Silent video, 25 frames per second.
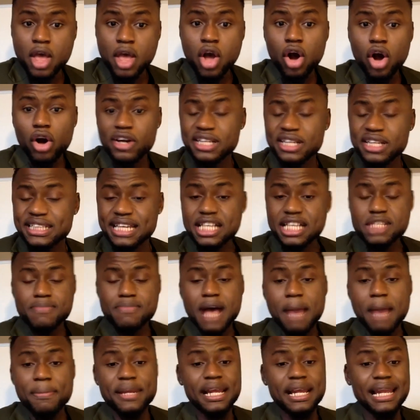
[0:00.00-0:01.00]
Or the case
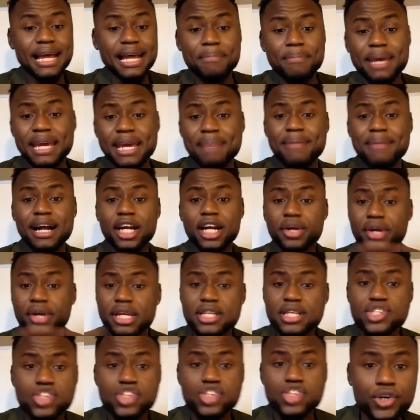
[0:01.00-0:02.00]
might be they're like, man, my credit
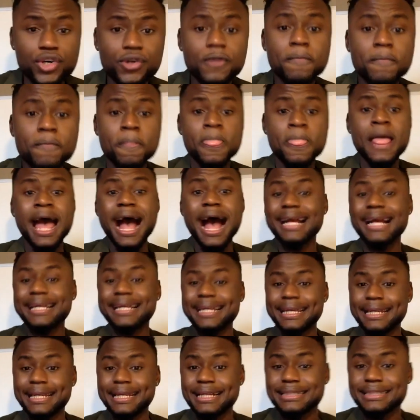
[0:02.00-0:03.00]
is good. I
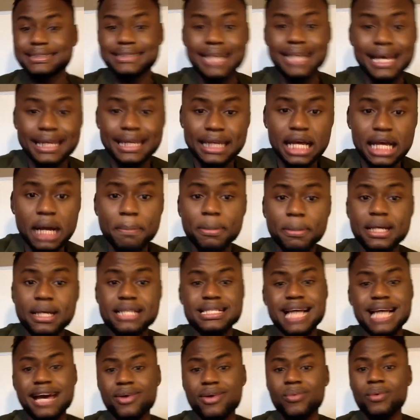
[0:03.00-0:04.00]
cannot sign up because
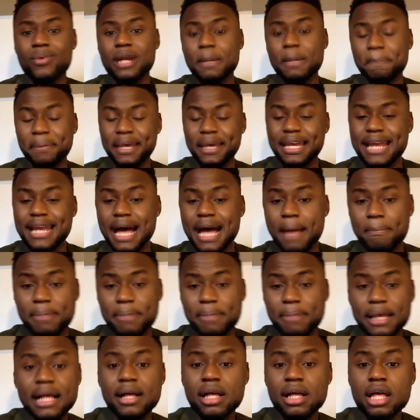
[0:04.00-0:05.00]
I don't want to pay that
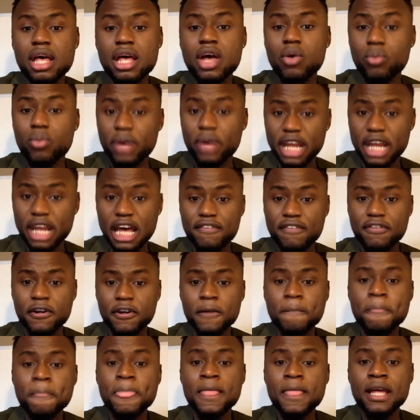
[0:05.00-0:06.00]
bill, whatever.
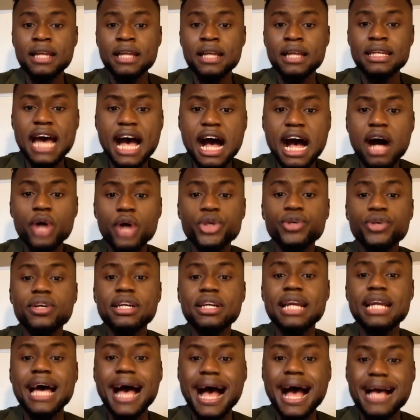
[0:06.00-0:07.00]
Now you're going
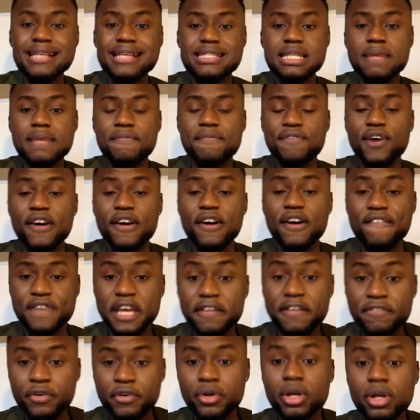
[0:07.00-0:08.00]
to ask them for a
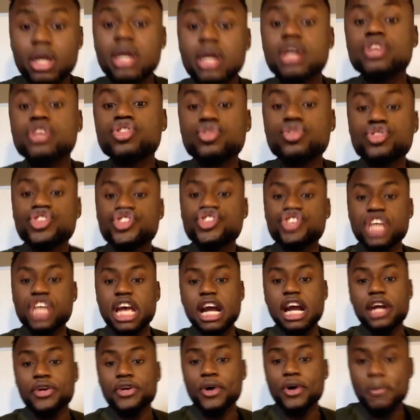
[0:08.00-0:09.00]
favor to
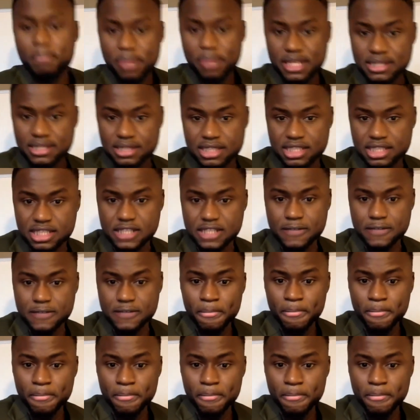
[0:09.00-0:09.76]
share your business.